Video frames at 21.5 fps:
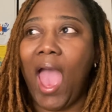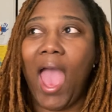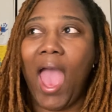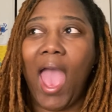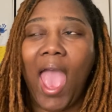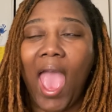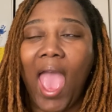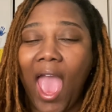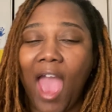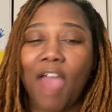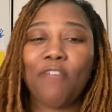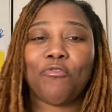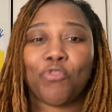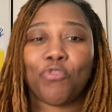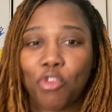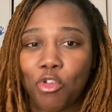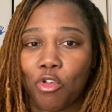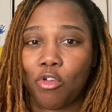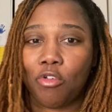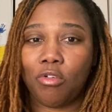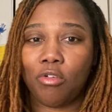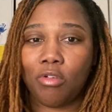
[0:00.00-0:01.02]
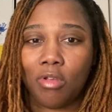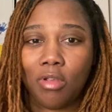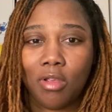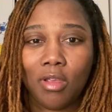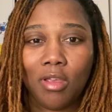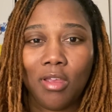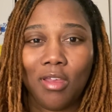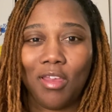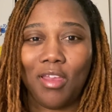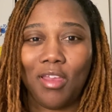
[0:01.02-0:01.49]
after
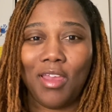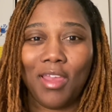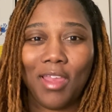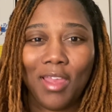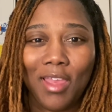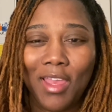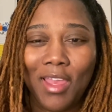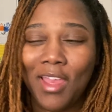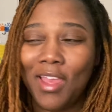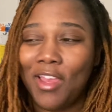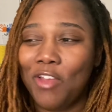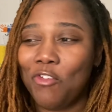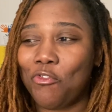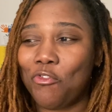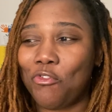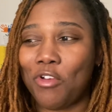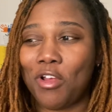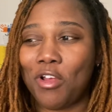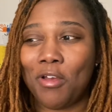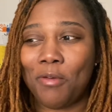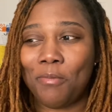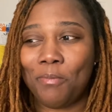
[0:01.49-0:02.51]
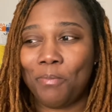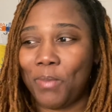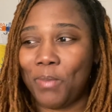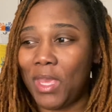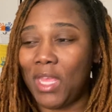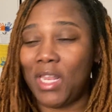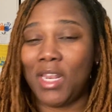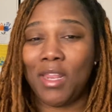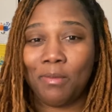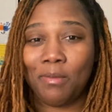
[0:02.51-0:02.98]
from
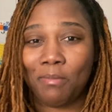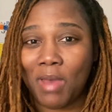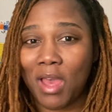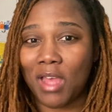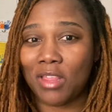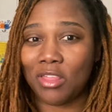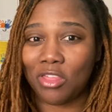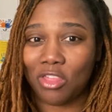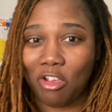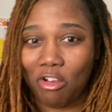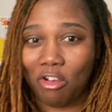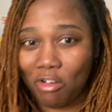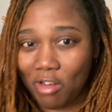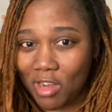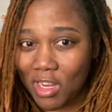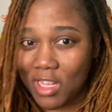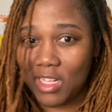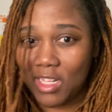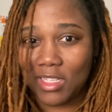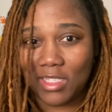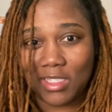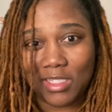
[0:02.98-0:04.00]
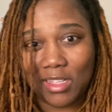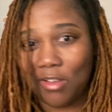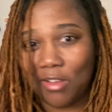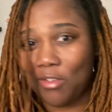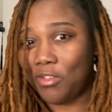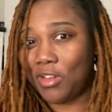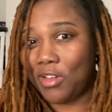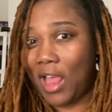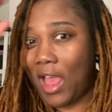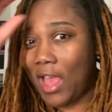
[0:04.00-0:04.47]
being in my 30s
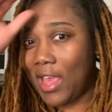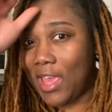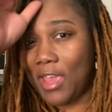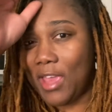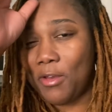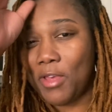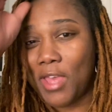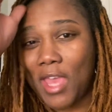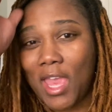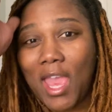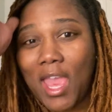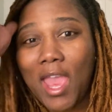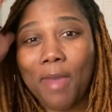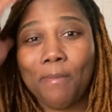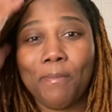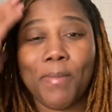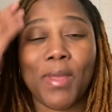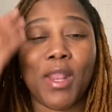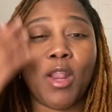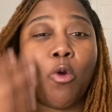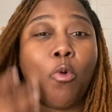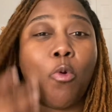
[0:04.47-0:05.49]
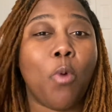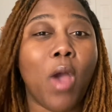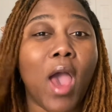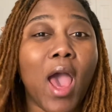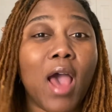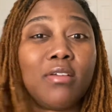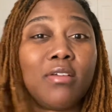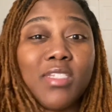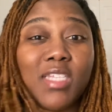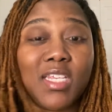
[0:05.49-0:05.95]
on, it had been a
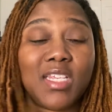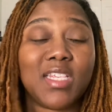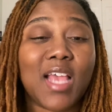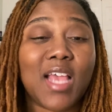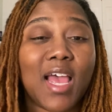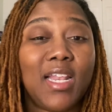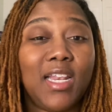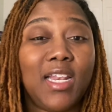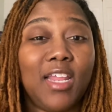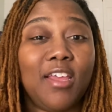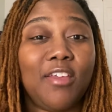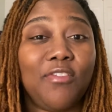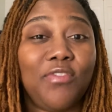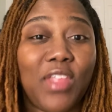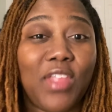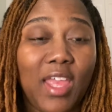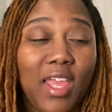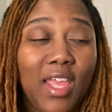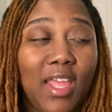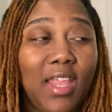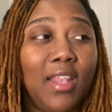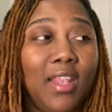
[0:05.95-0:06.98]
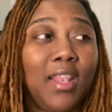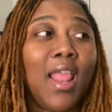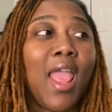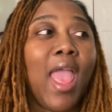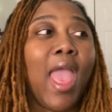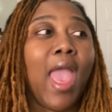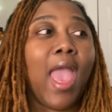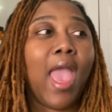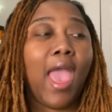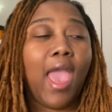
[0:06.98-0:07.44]
while since I lived in
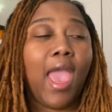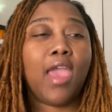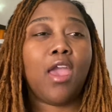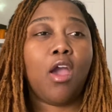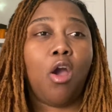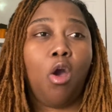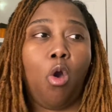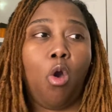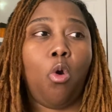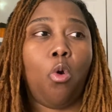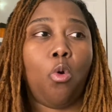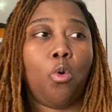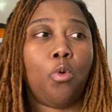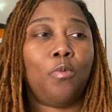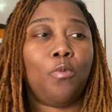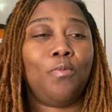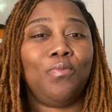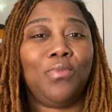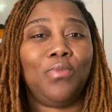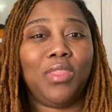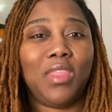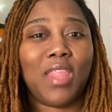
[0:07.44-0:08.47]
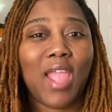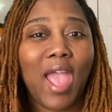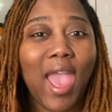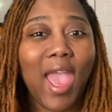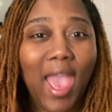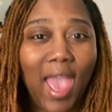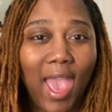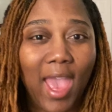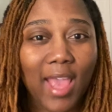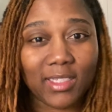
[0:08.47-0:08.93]
a home
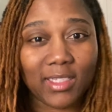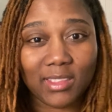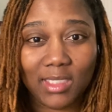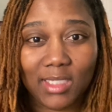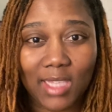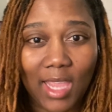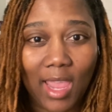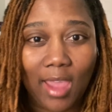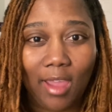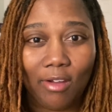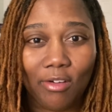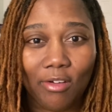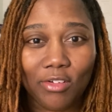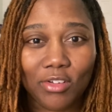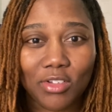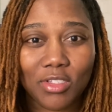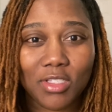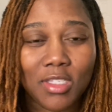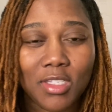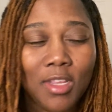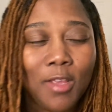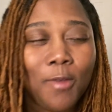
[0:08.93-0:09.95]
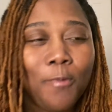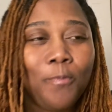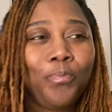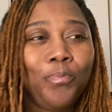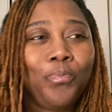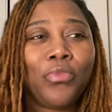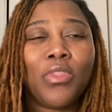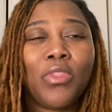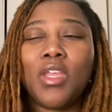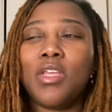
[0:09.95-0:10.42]
that had stairs.
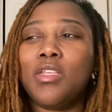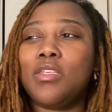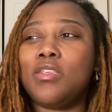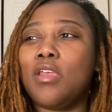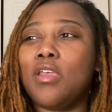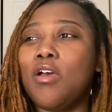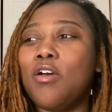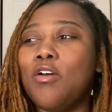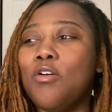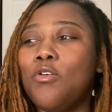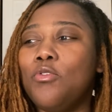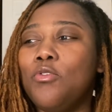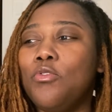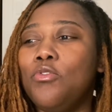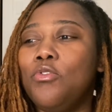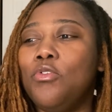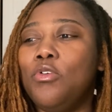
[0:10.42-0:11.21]
So,